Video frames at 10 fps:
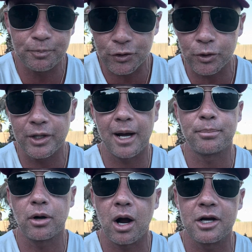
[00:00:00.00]
through that
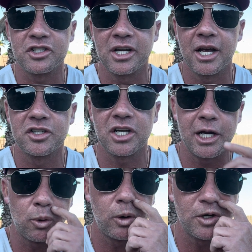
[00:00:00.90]
process
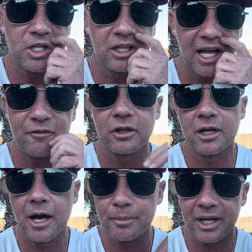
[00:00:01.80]
in order to level
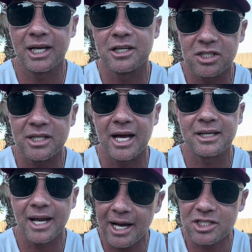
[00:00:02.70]
up and get to that
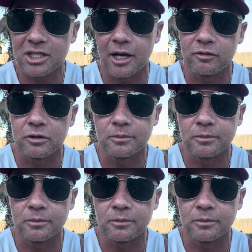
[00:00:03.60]
next level.